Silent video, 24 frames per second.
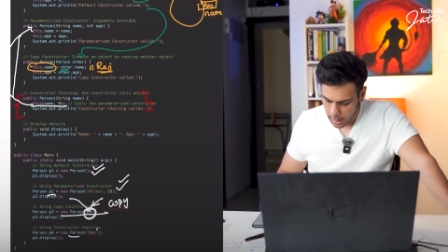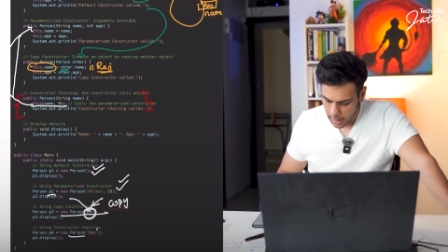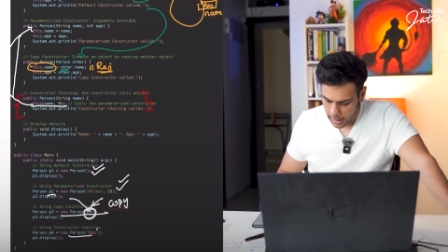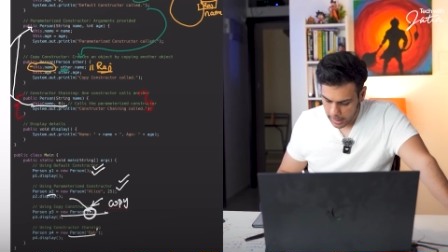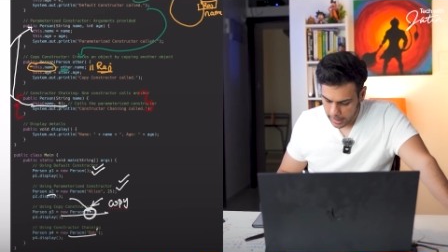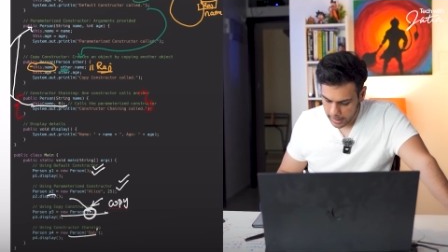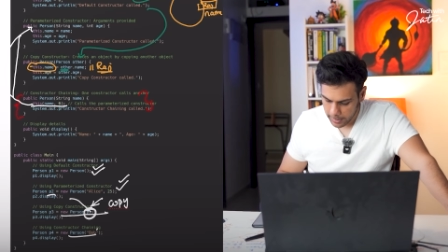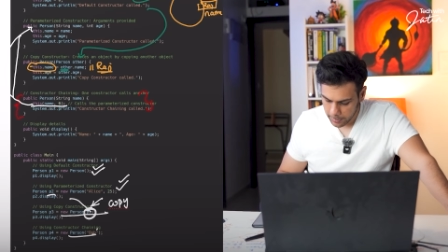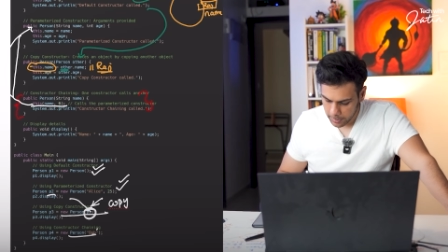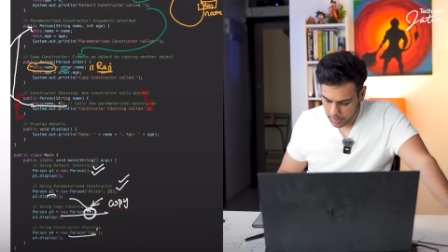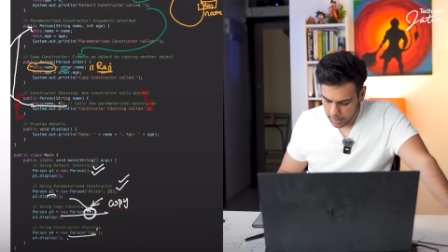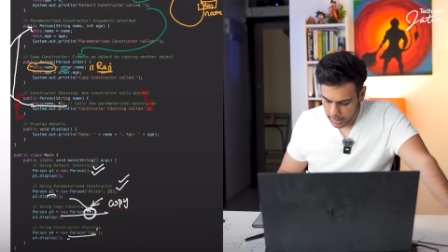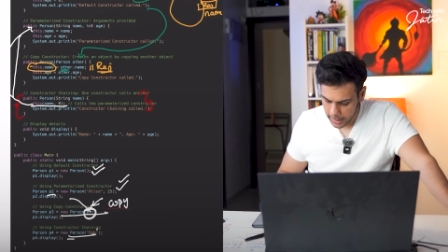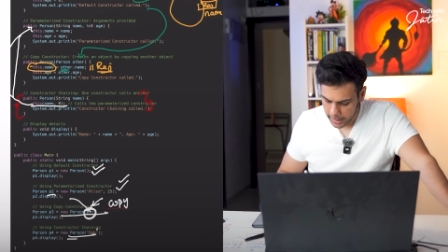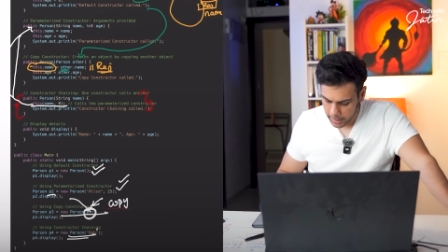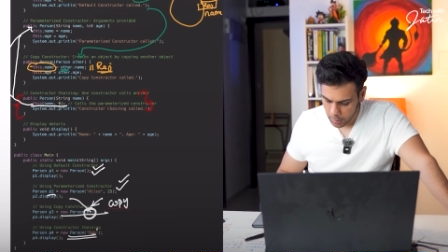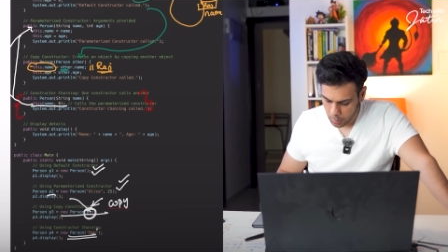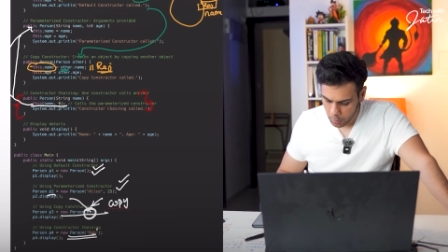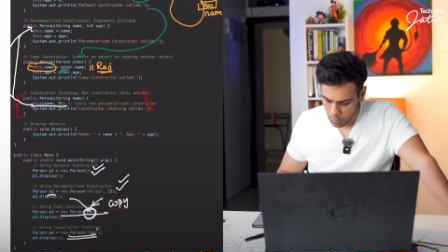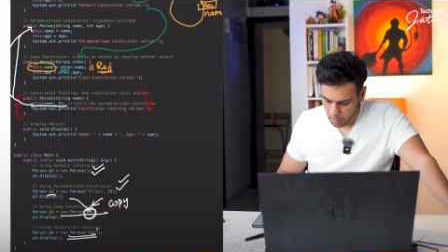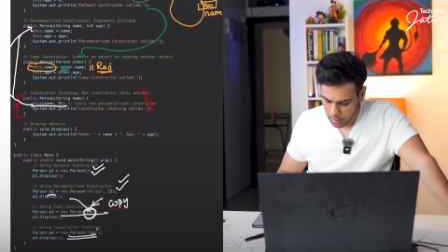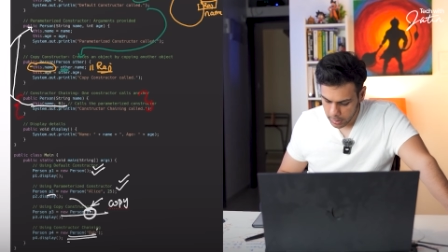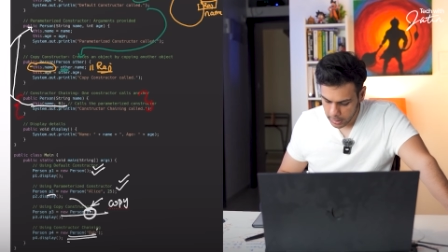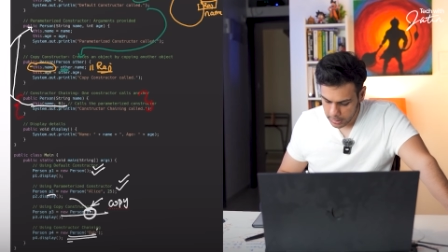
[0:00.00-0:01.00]
I am trying
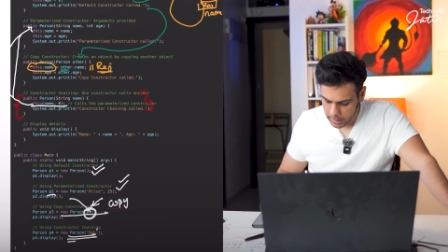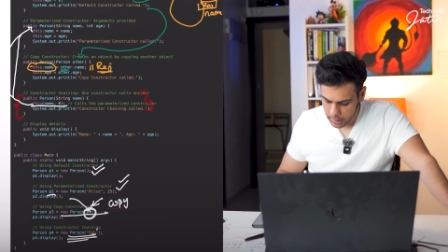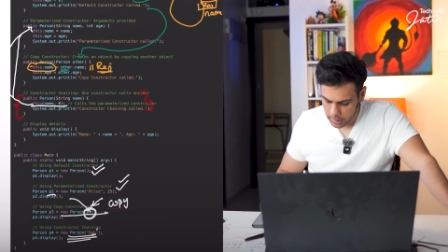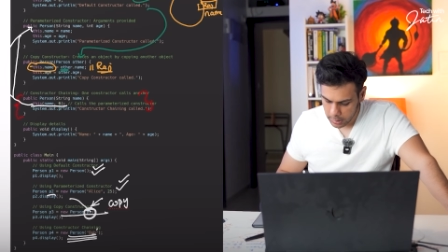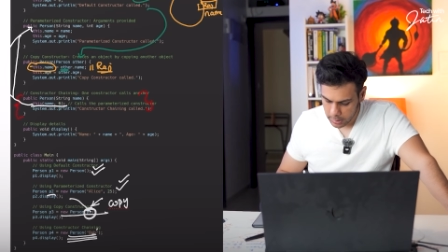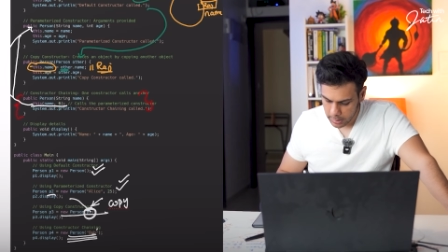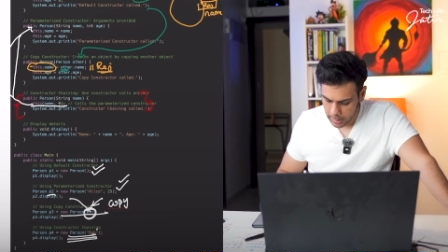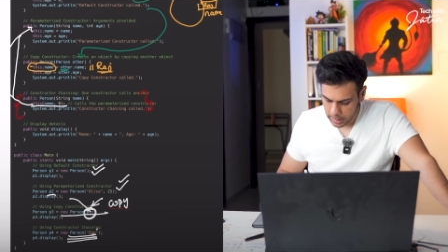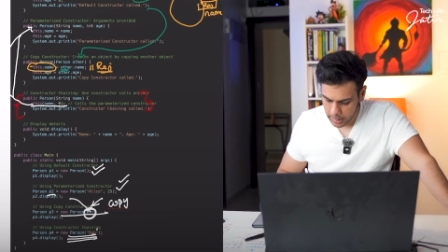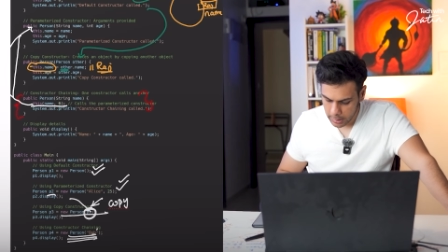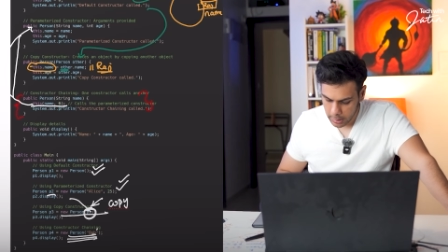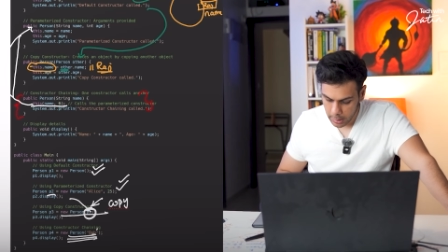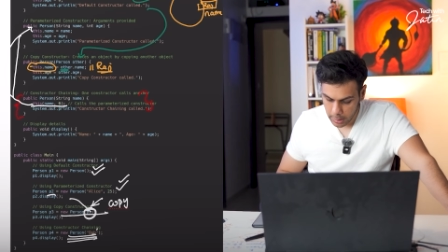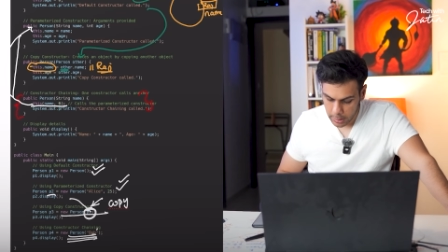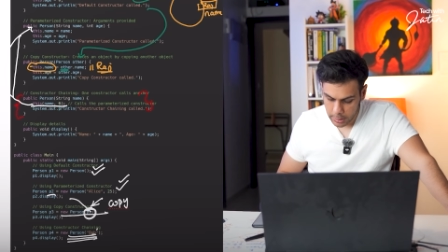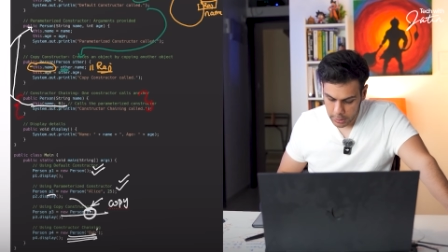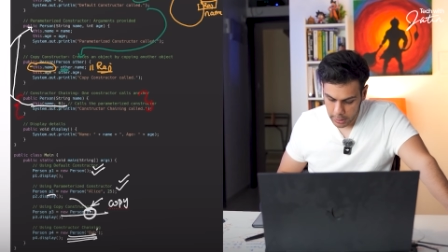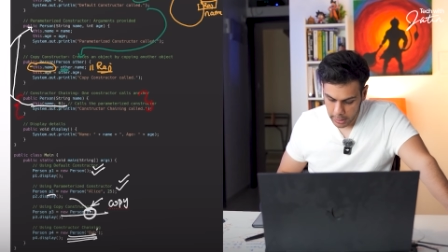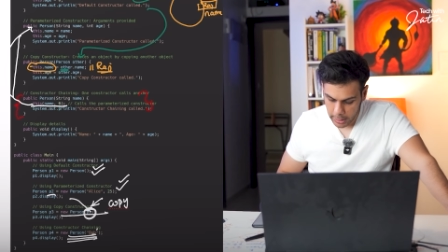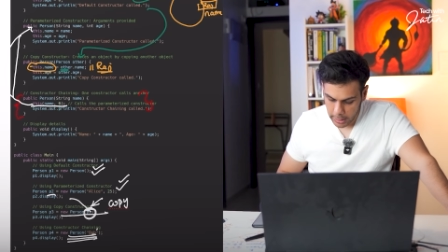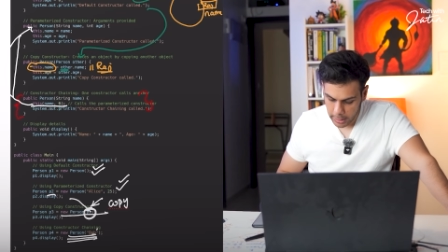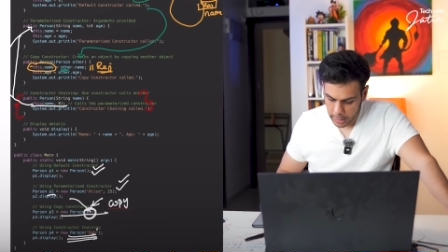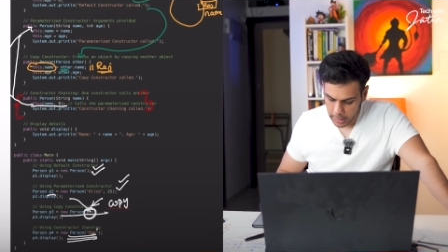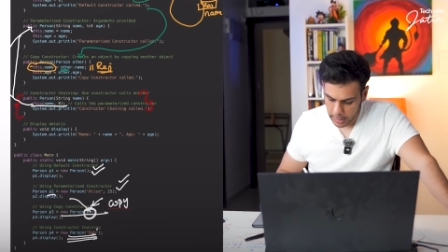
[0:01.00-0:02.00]
to do constructor
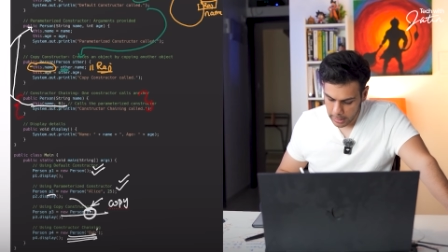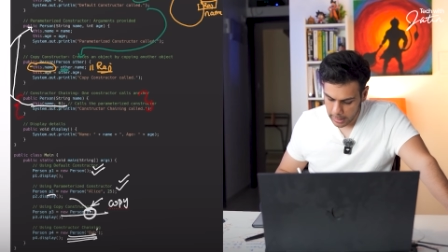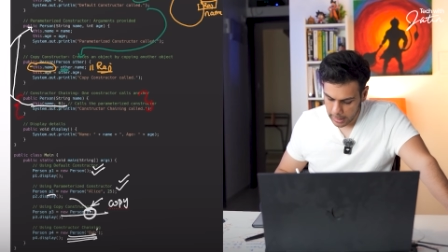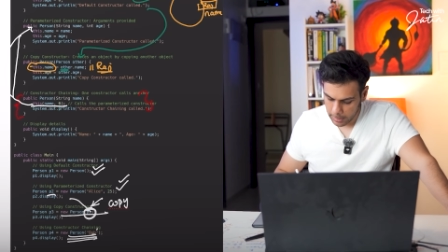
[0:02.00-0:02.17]
chaining.